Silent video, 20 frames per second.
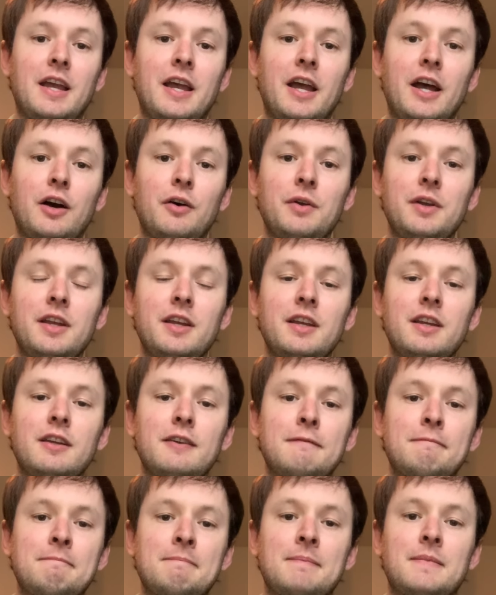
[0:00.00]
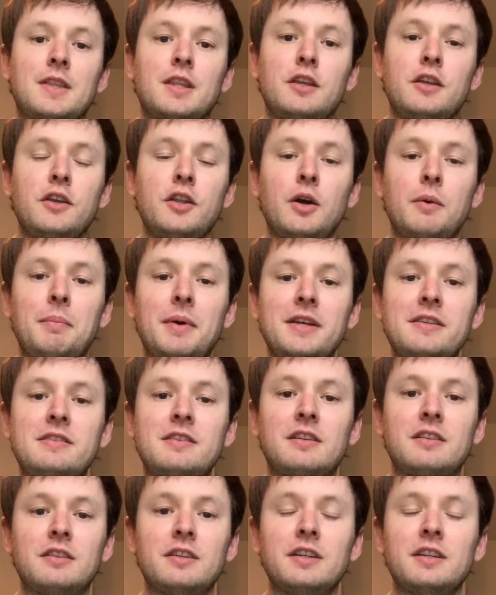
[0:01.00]
how he, you know,
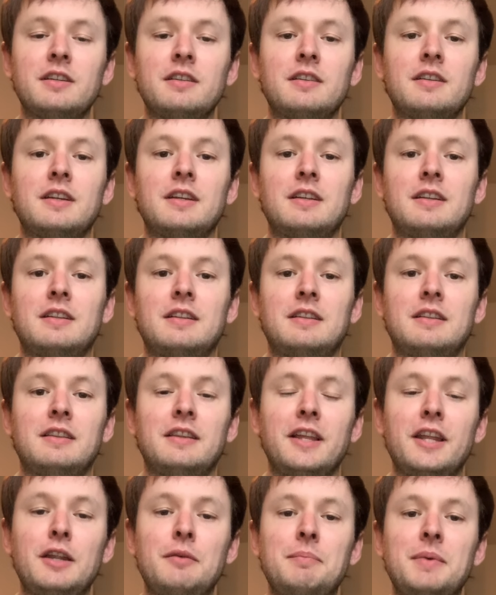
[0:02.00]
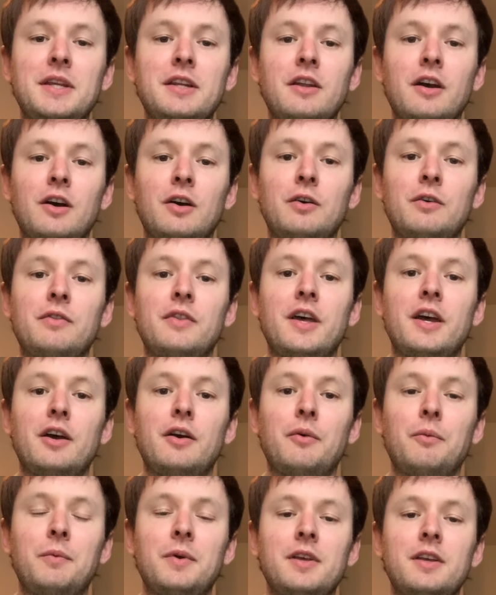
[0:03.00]
basically let it be known
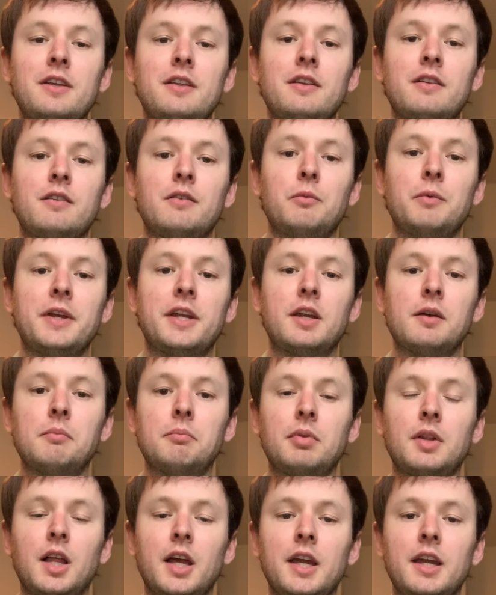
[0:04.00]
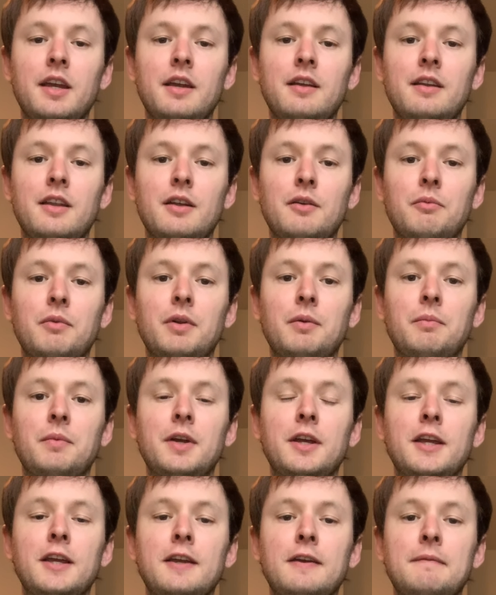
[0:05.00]
that when we complain and when
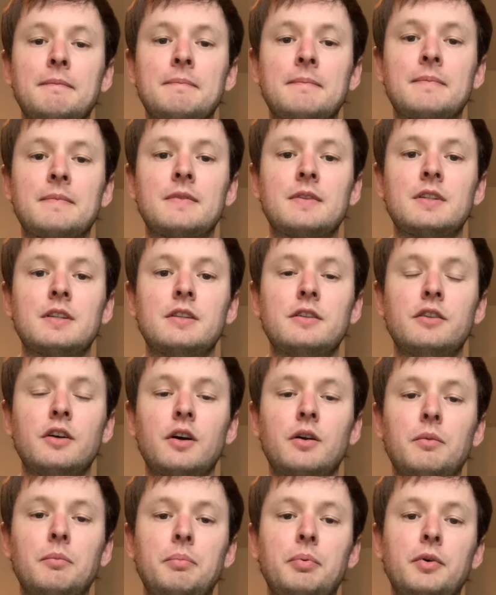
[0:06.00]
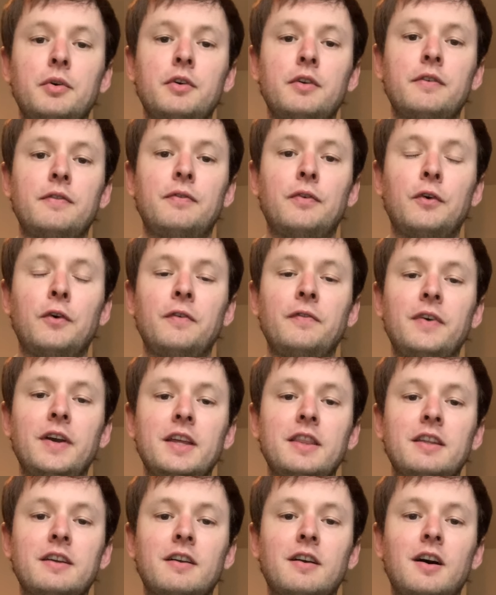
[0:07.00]
we don't put full
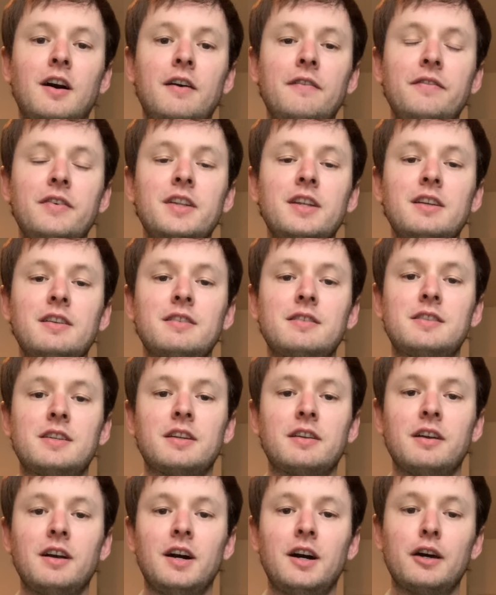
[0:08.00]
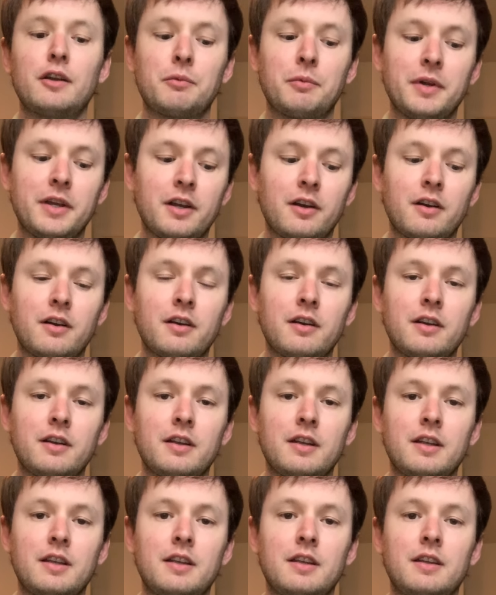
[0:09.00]
faith and confidence in God, we are
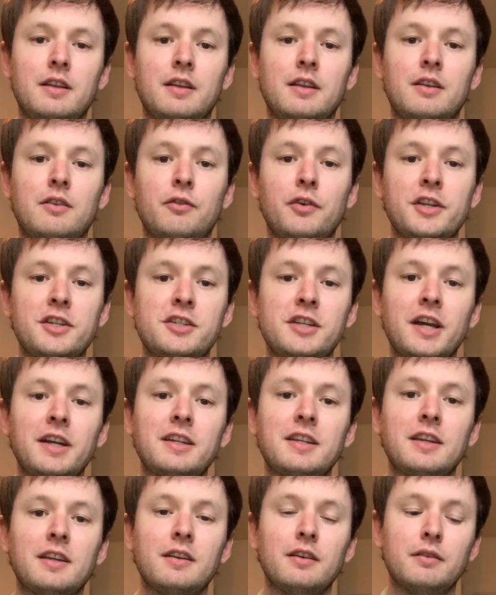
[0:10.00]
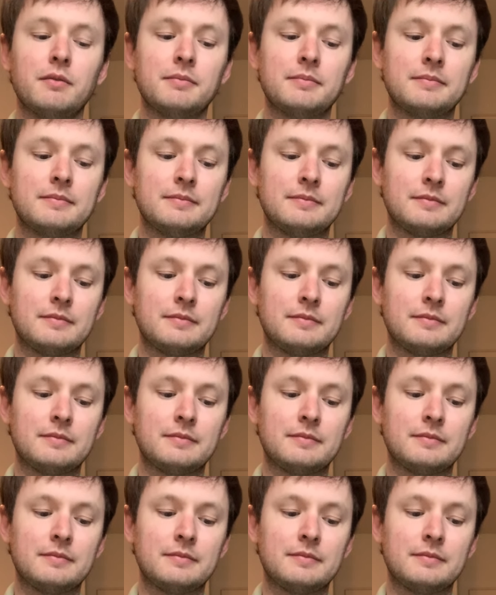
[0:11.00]
rejecting him.